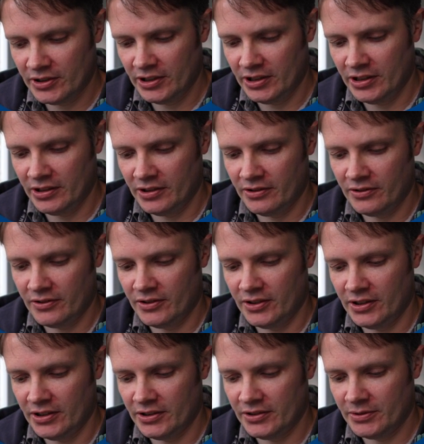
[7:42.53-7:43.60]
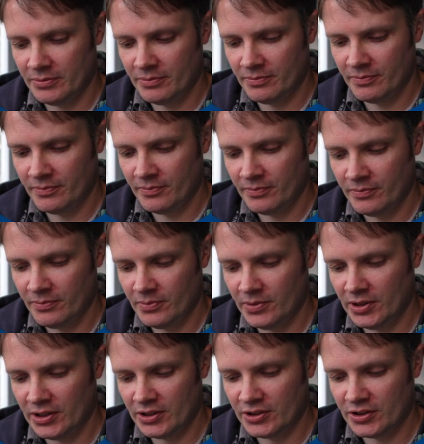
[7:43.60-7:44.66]
in this
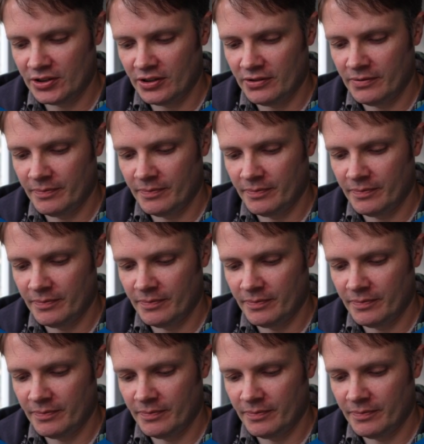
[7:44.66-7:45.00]
picture?